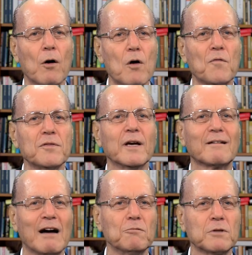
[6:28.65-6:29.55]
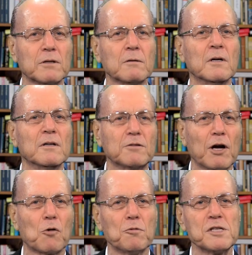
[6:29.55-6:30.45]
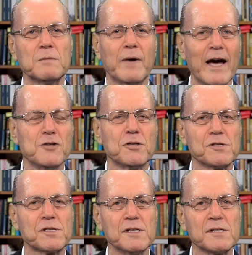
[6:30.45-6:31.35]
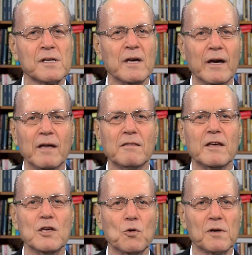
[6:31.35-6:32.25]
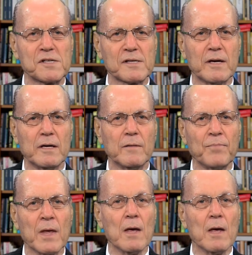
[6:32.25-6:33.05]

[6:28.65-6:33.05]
of the counter-terrorism agencies in the USA.